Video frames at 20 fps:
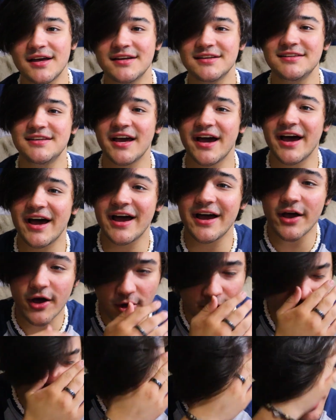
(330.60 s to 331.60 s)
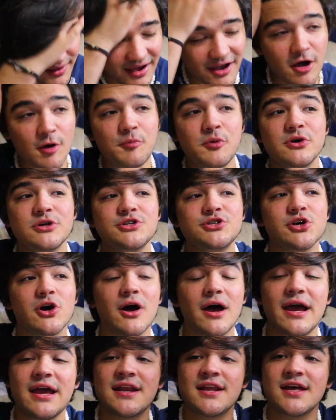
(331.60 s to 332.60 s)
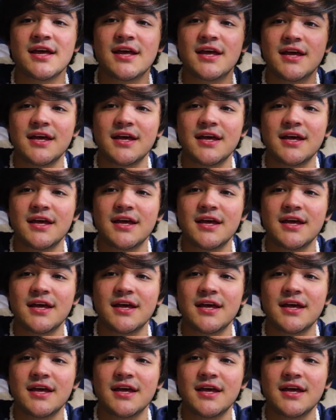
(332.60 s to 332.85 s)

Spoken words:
I hope you enjoyed.